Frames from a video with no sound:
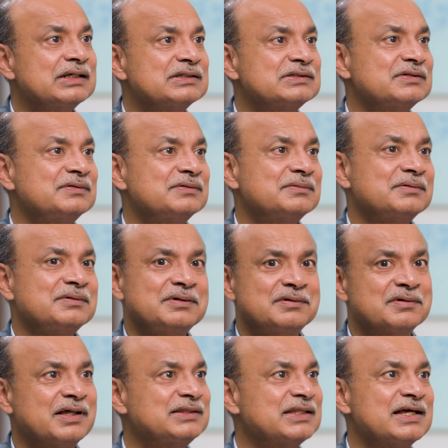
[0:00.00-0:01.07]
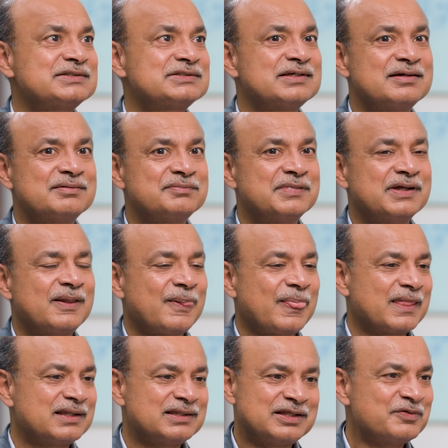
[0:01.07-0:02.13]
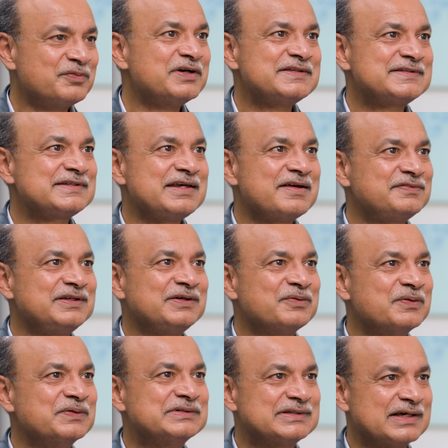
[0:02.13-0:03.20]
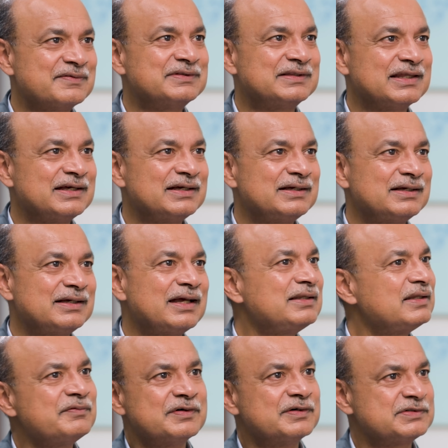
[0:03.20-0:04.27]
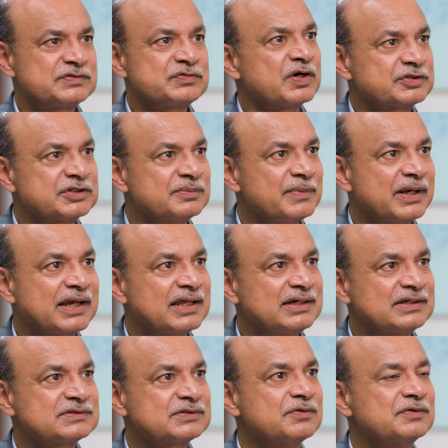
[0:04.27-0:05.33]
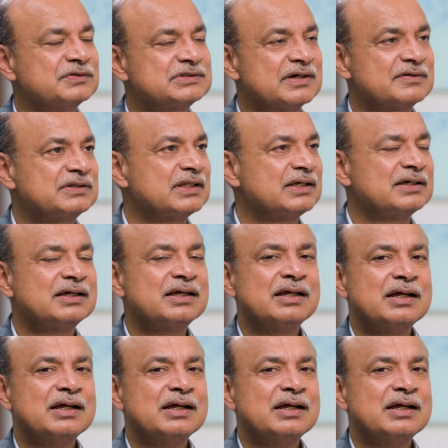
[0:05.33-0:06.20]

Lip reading: So, at that time, there were CFD codes out there, and there were structural mechanics codes out there.